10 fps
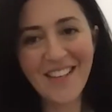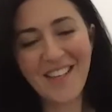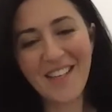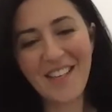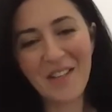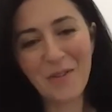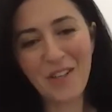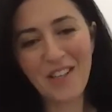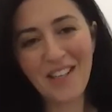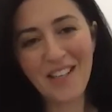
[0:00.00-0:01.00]
I
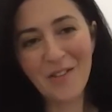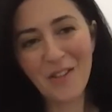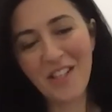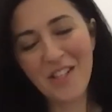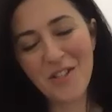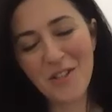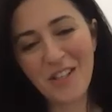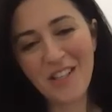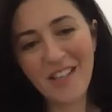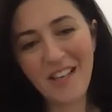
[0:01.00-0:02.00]
really, really
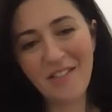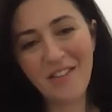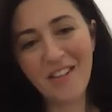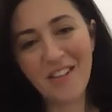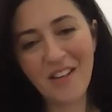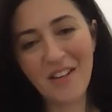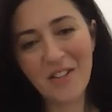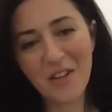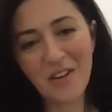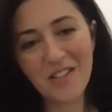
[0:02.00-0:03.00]
enjoy having our
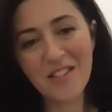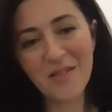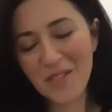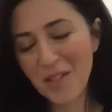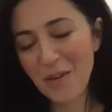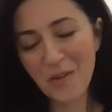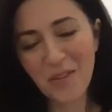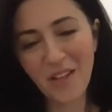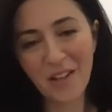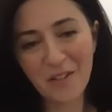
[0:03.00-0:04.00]
talks. So
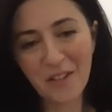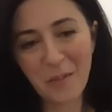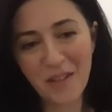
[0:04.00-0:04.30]
thank you very